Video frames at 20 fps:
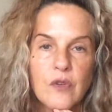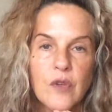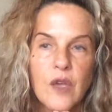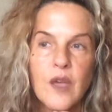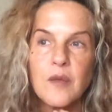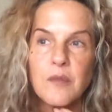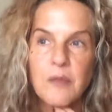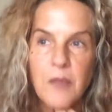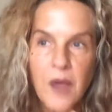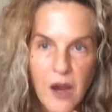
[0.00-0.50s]

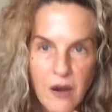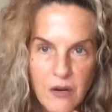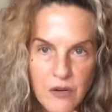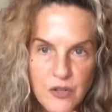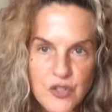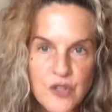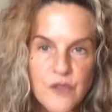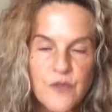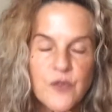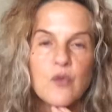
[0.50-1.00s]
And
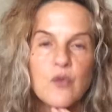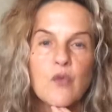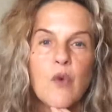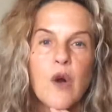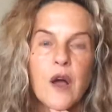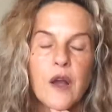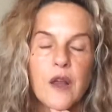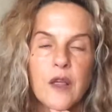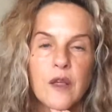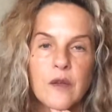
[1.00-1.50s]
marriage if you
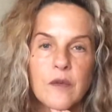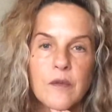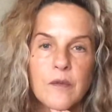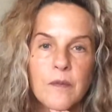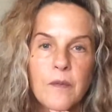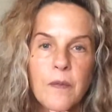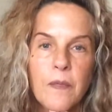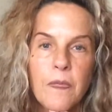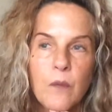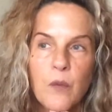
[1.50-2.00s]
want it.
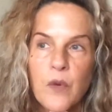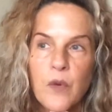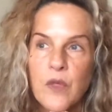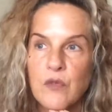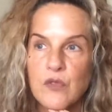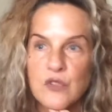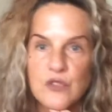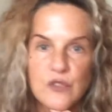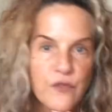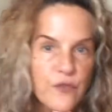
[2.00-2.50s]

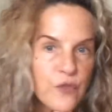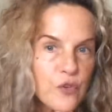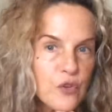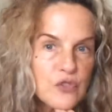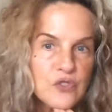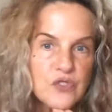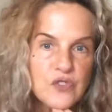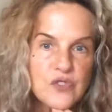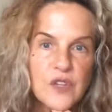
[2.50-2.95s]
Whether it's a first,